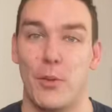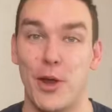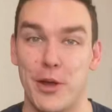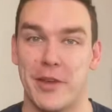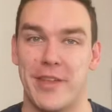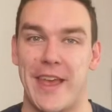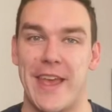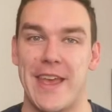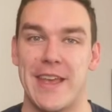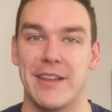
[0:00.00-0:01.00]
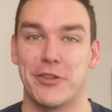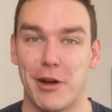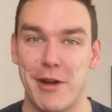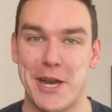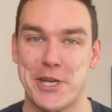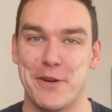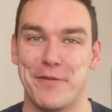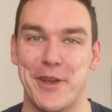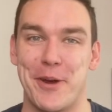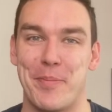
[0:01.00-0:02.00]
Well, look, the direction of
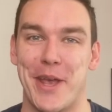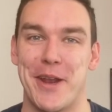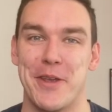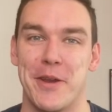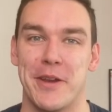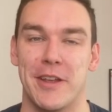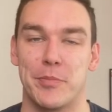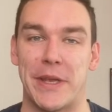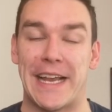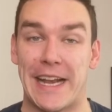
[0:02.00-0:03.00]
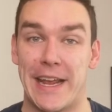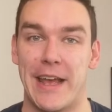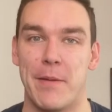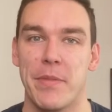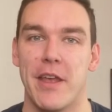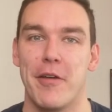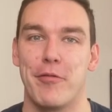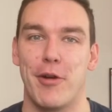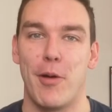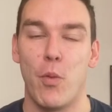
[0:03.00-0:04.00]
the European Union has been clear
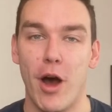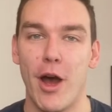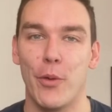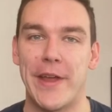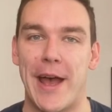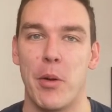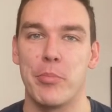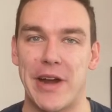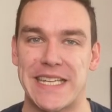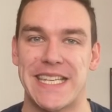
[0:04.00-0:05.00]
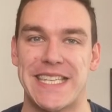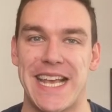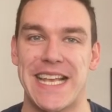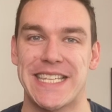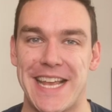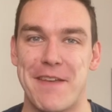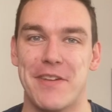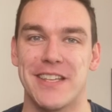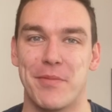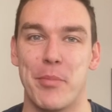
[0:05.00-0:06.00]
for a while now, and Brexiteers,
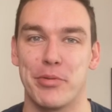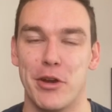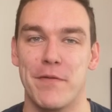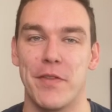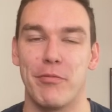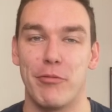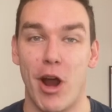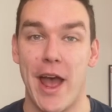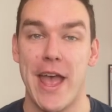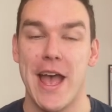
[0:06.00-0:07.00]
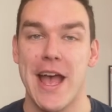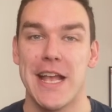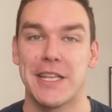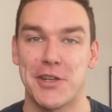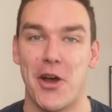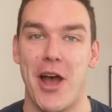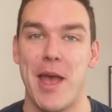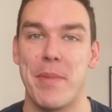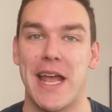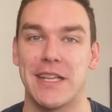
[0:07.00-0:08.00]
leavers have been proven right
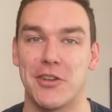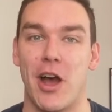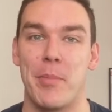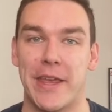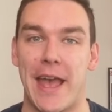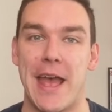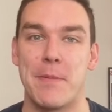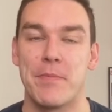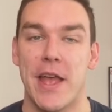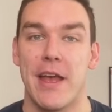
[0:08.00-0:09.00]
time and time again.